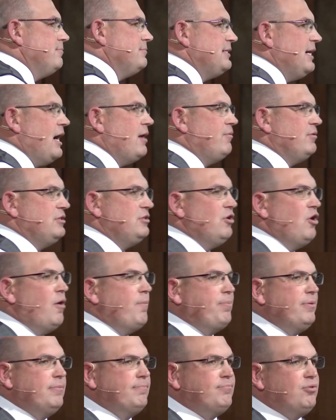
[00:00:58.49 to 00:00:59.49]
come down with the
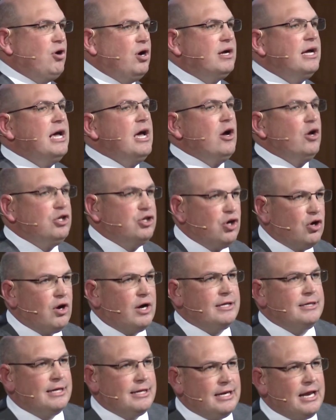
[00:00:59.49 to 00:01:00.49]
open book
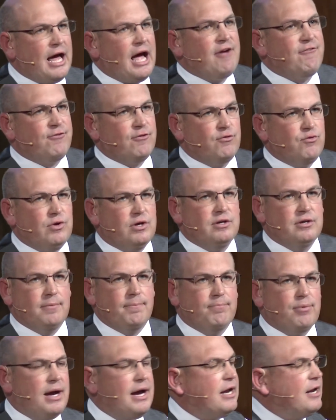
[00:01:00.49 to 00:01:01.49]
during the life of
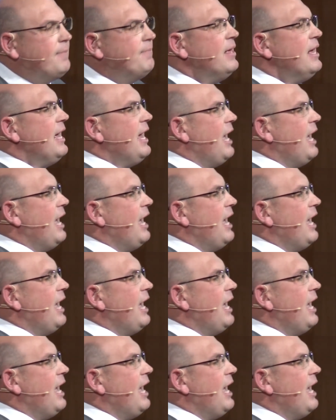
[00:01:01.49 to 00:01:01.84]
William Branham,